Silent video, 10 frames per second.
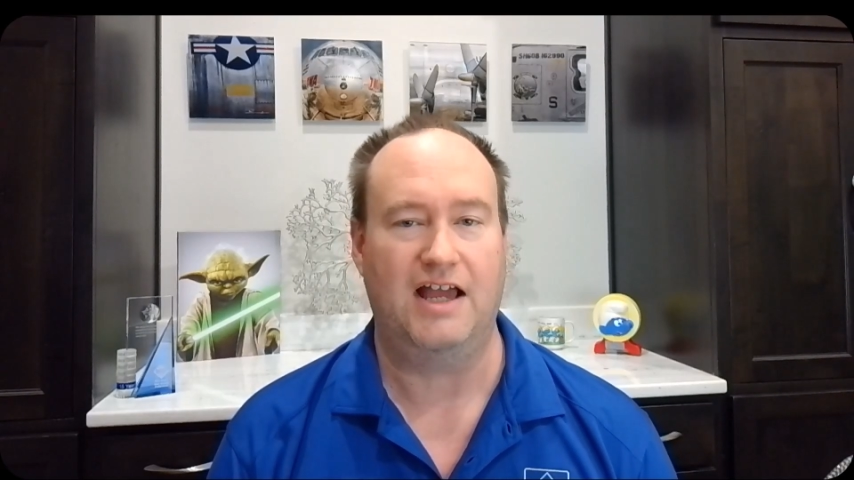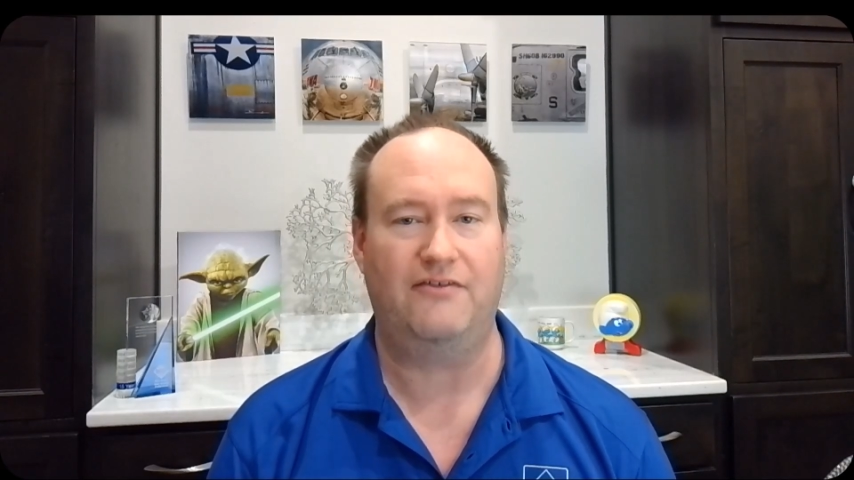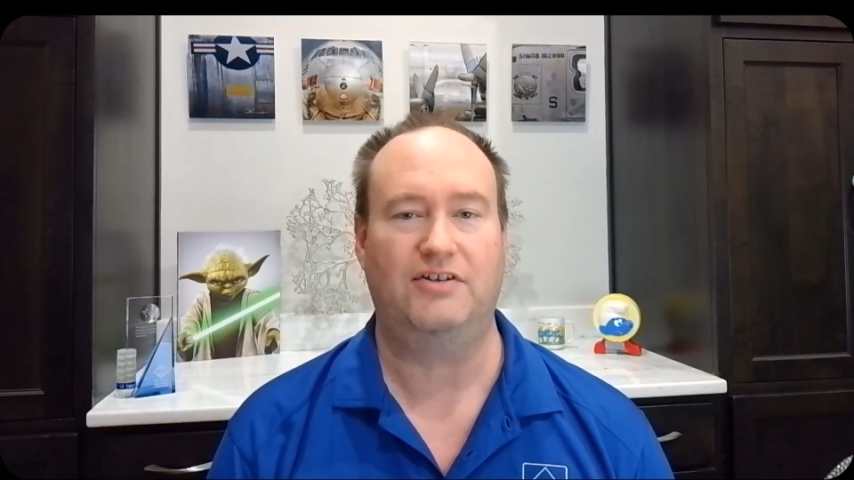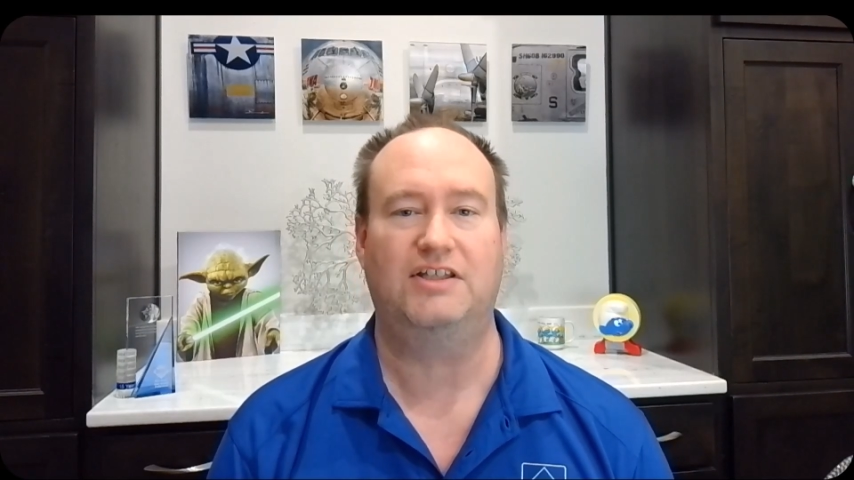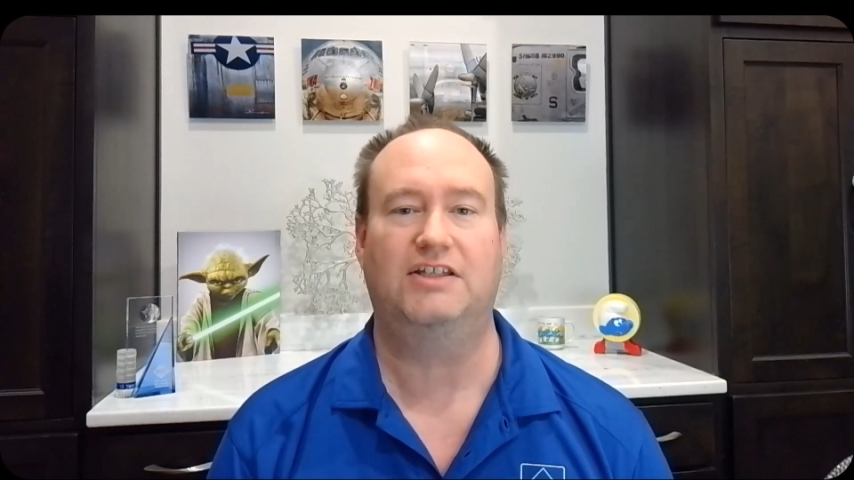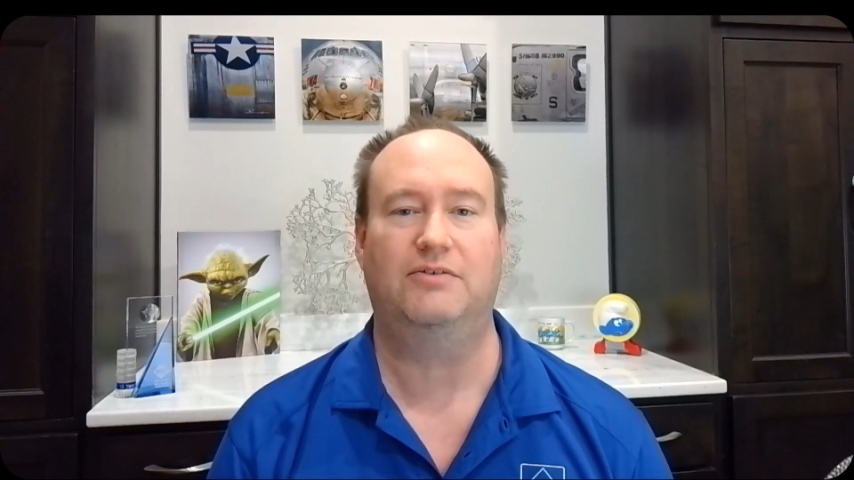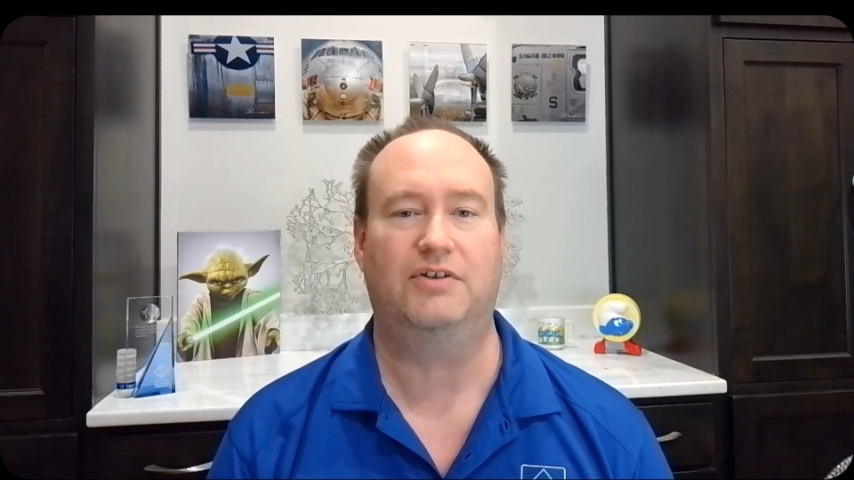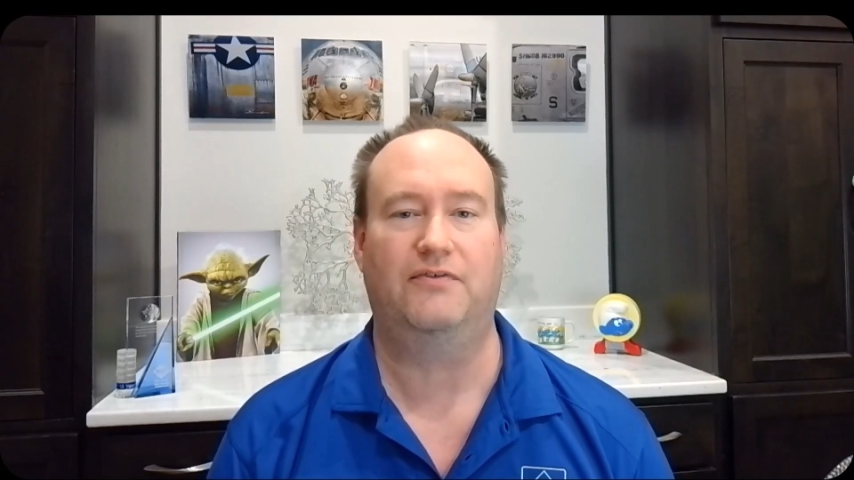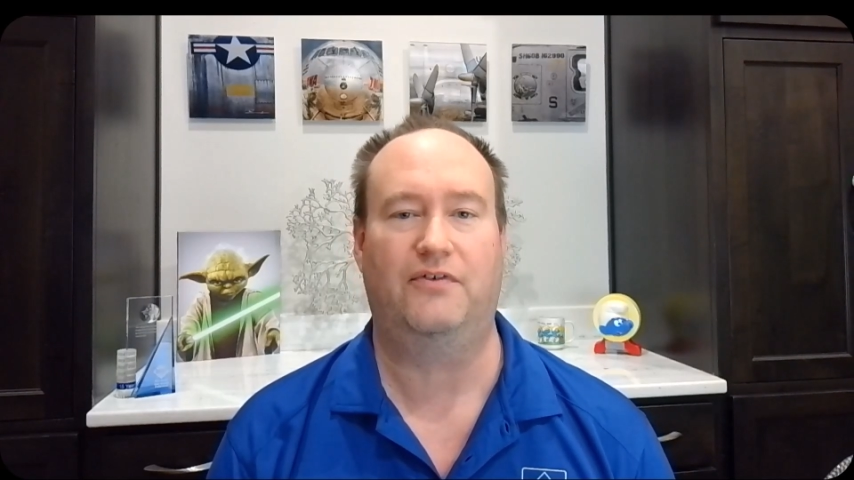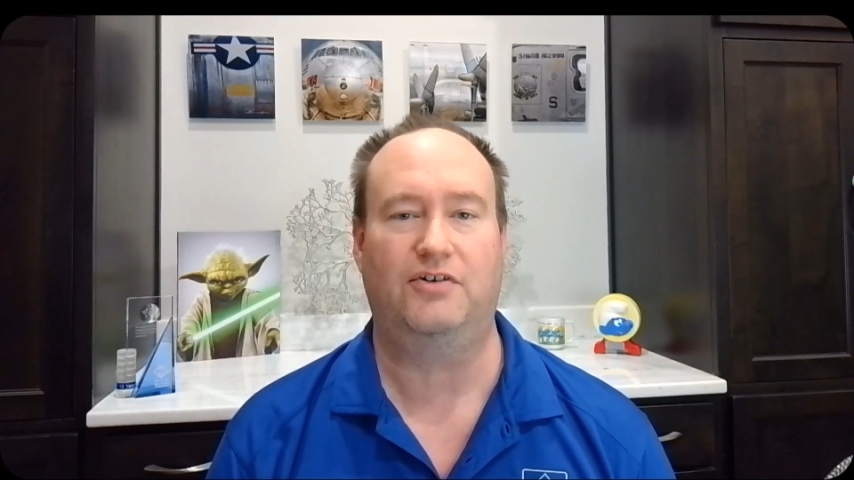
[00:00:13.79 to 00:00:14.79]
ever since it
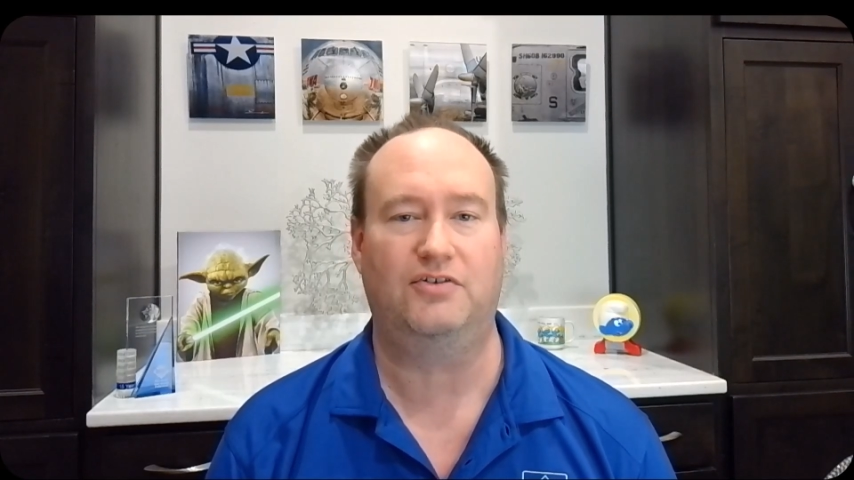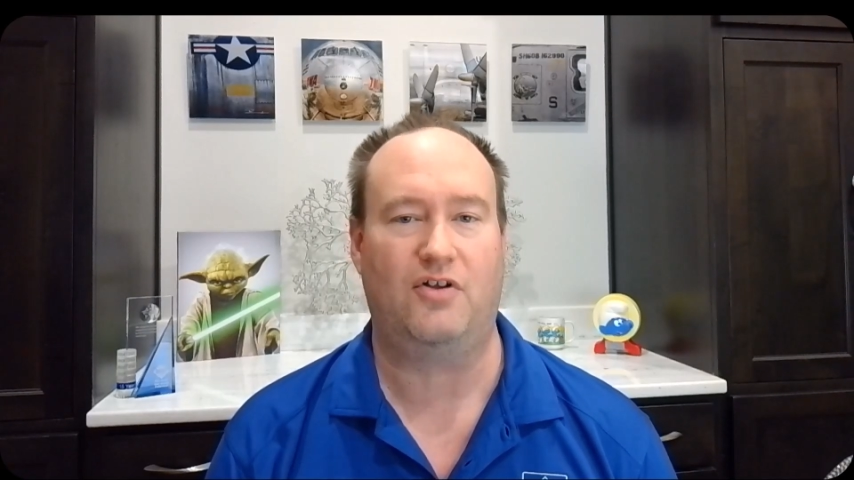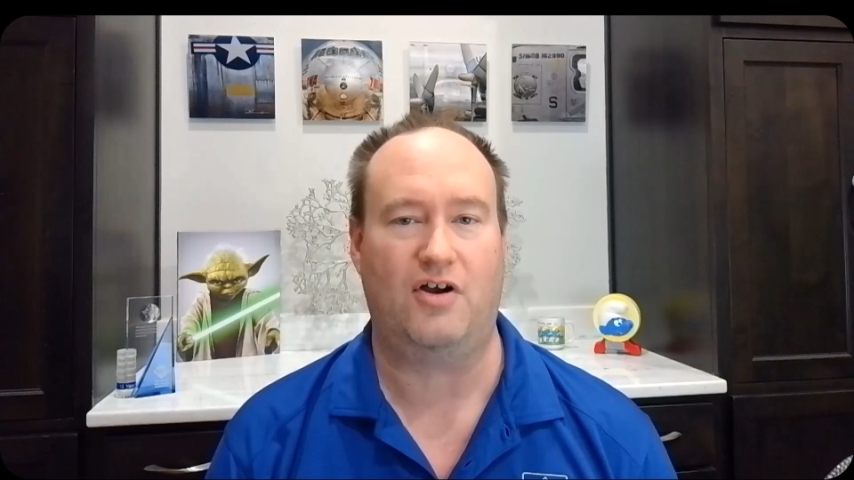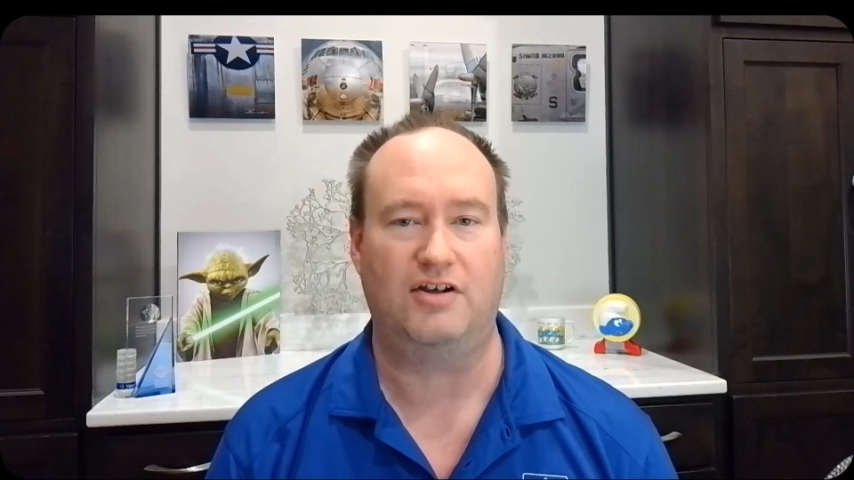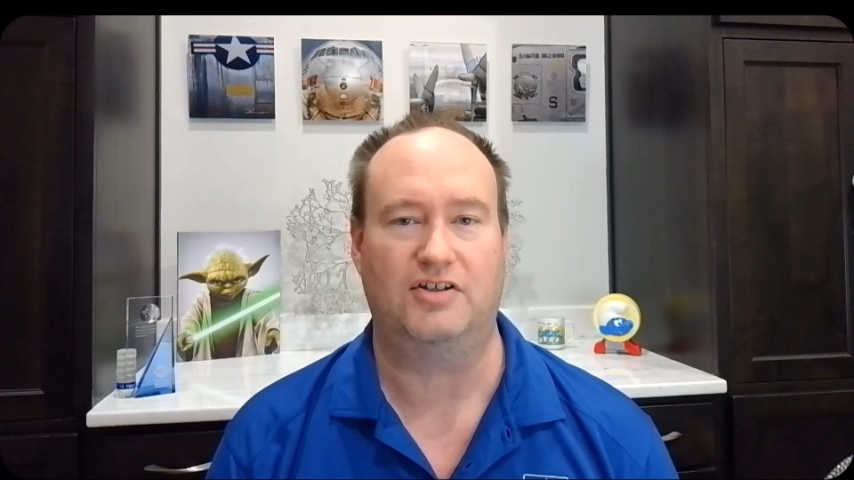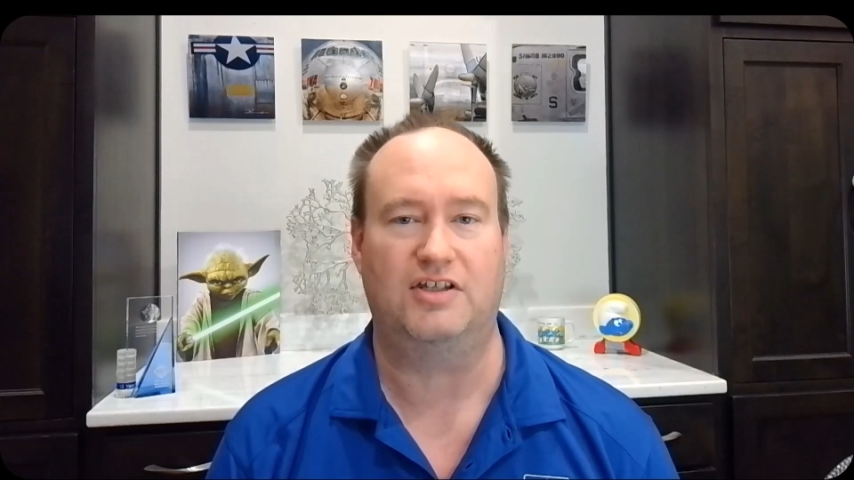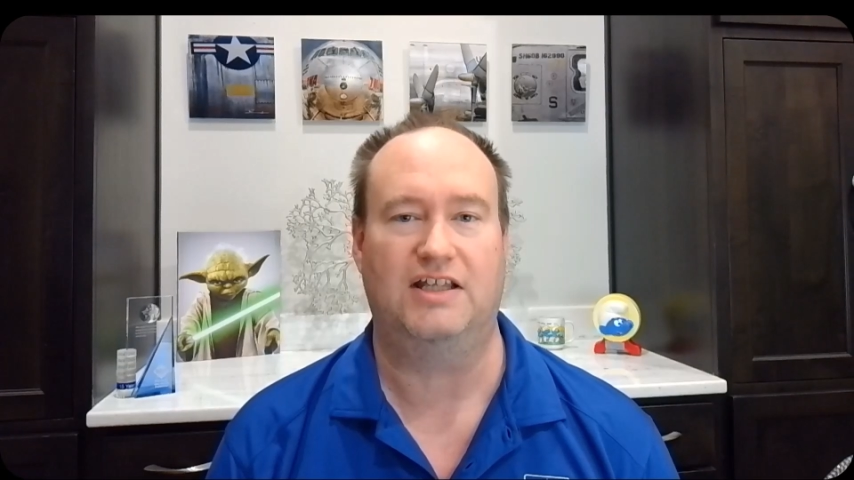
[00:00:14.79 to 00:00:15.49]
was first launched